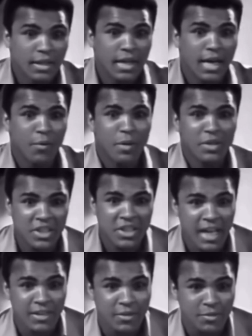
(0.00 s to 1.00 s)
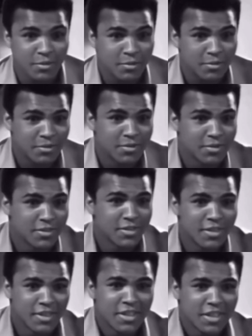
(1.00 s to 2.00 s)
Now, what should I do?
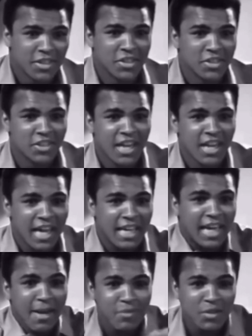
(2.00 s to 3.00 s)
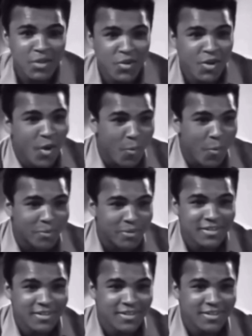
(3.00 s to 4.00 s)
Should I keep the door
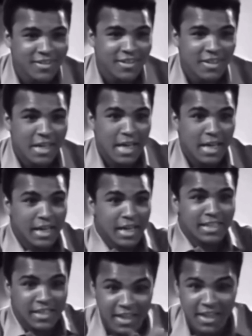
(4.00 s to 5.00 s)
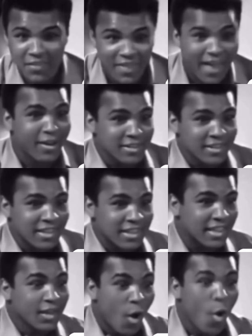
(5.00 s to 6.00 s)
open and let the 10,000
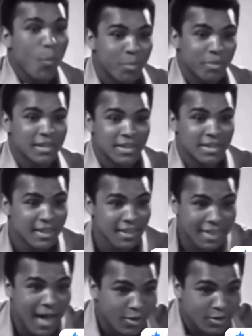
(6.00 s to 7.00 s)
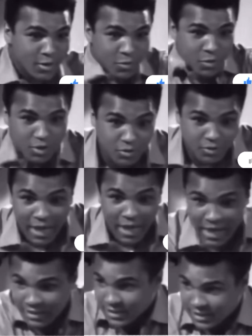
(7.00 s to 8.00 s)
in, hoping that the 1,000 will
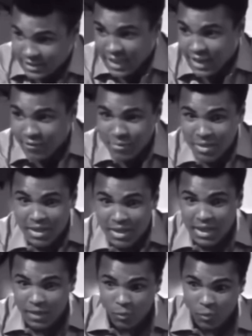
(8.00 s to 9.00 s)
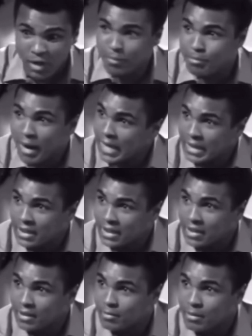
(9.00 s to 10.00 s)
unite and save me and one bite or
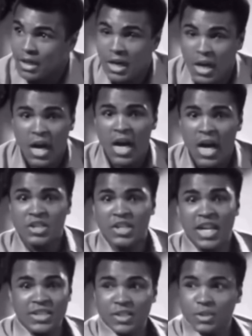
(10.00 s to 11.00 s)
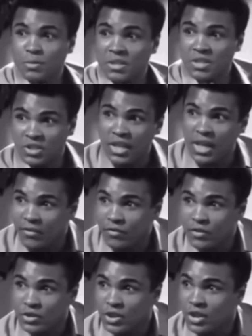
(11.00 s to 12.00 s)
kill me? Or should I just be
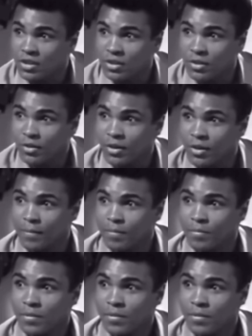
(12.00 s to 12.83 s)
safe and shut the door?